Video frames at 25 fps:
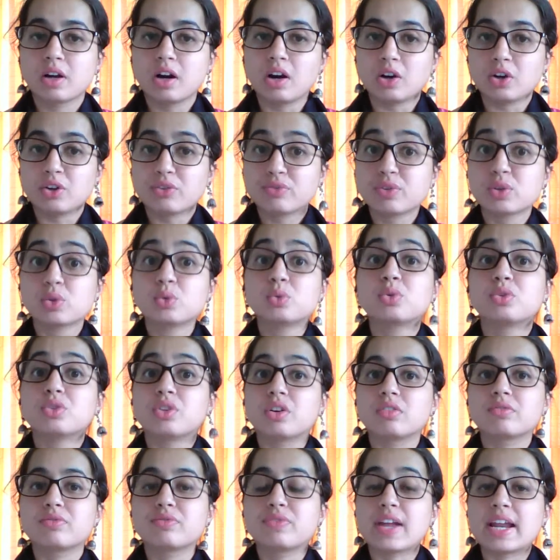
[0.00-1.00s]
if you
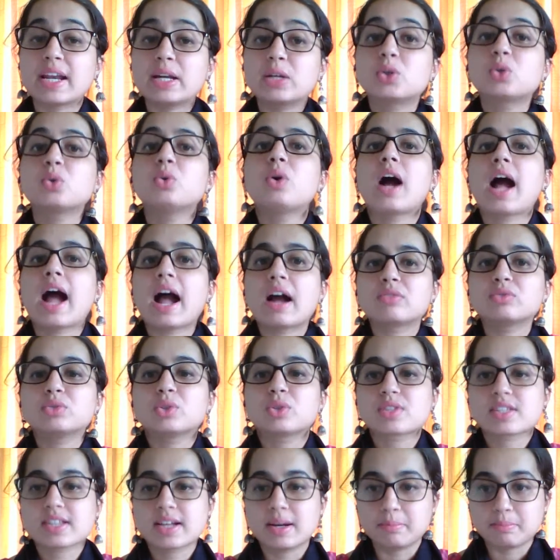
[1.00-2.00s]
fail to have
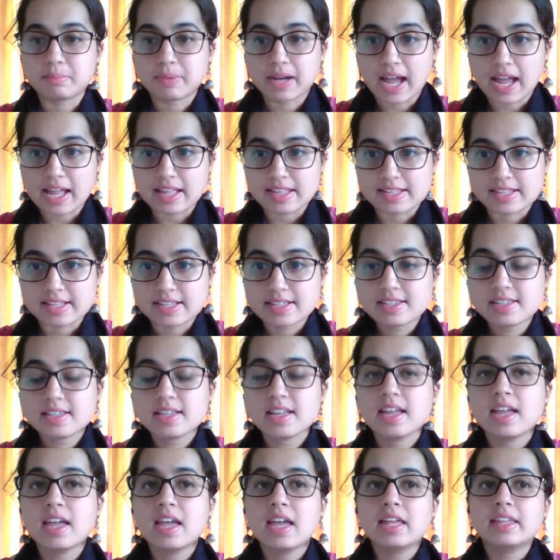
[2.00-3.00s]
those compliances,
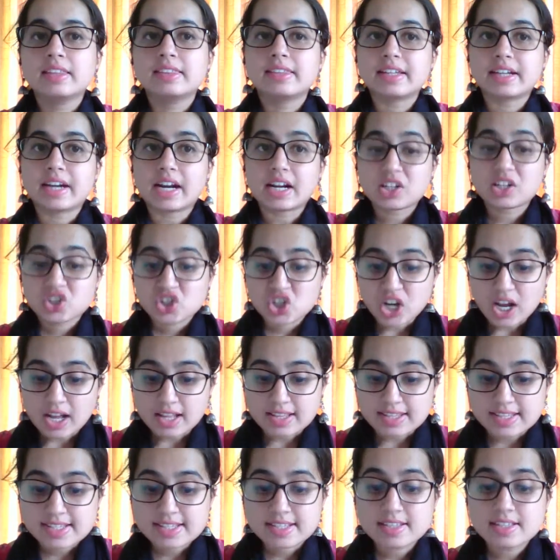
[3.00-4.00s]
there are
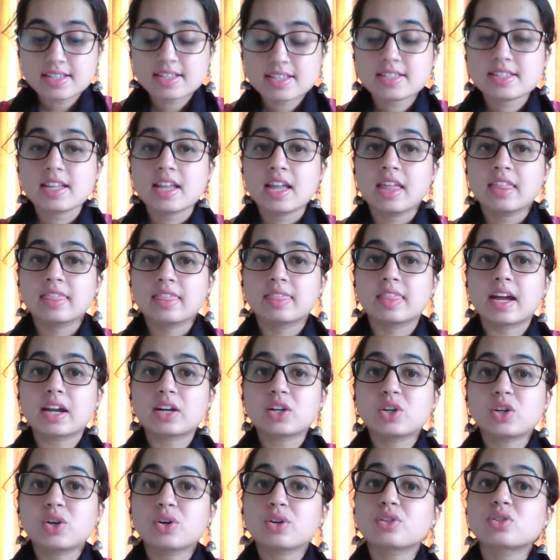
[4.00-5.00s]
chances
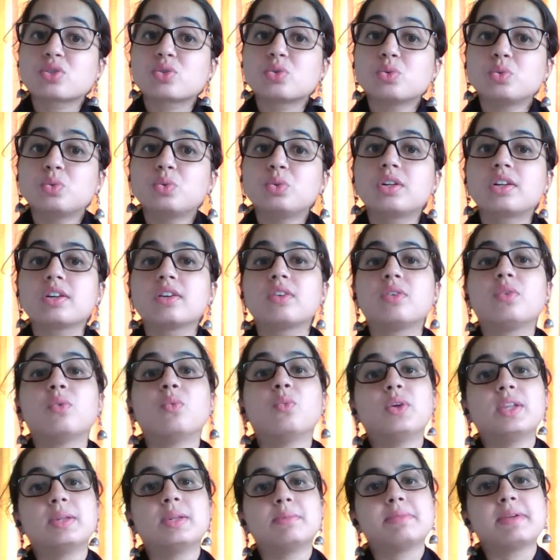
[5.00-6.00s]
that your suit
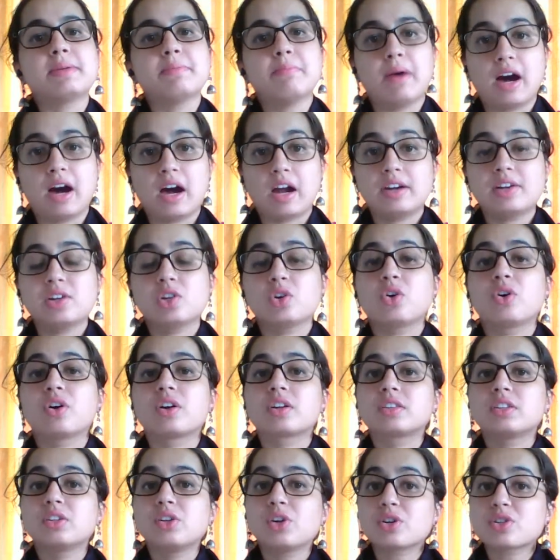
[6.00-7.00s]
will be barred or
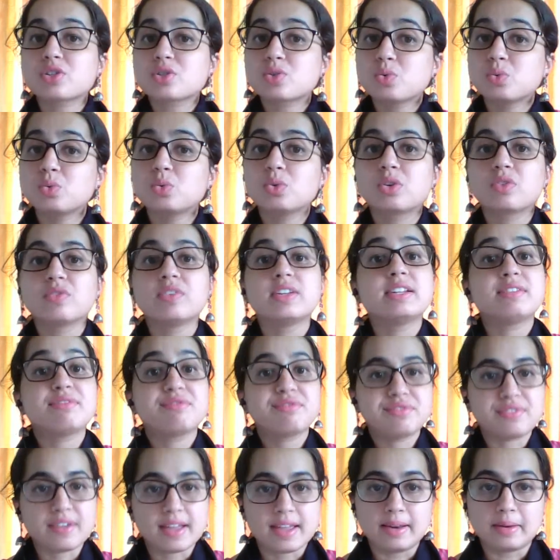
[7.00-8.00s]
your suit will
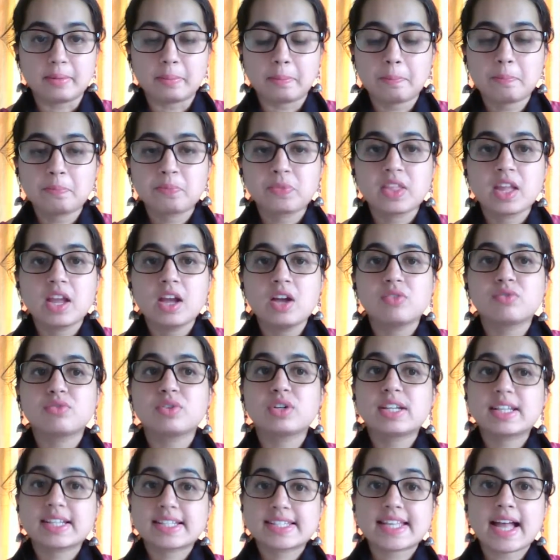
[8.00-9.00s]
fail.
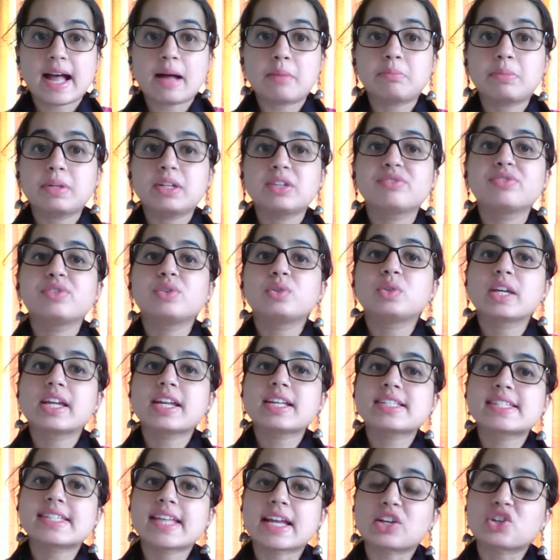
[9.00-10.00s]
For example, if you
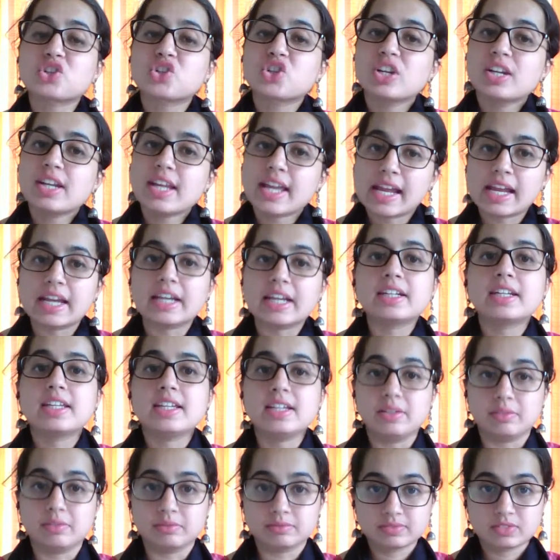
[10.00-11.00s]
take Section
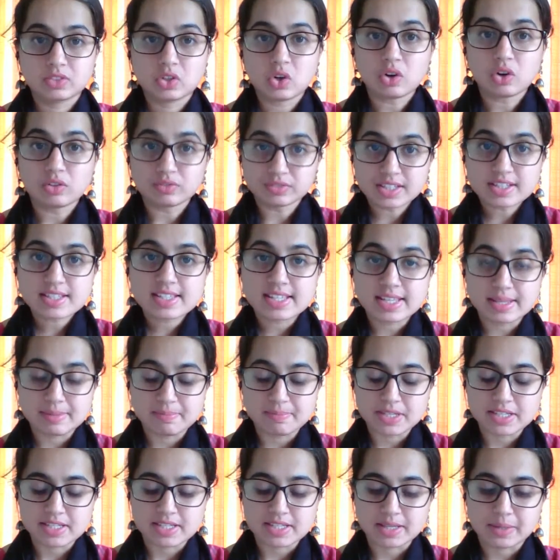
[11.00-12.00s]
80 of the
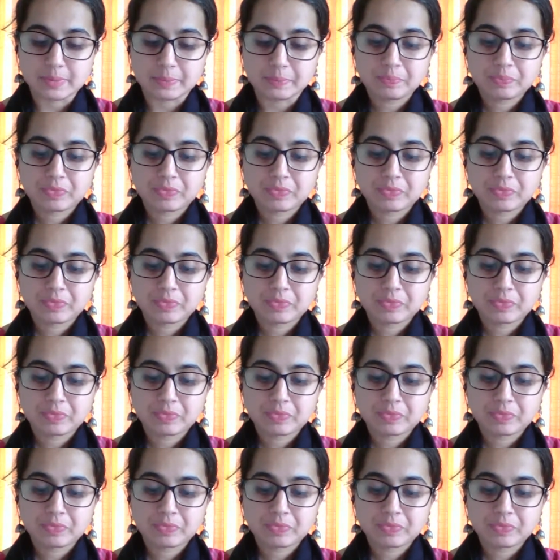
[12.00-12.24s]
CPC,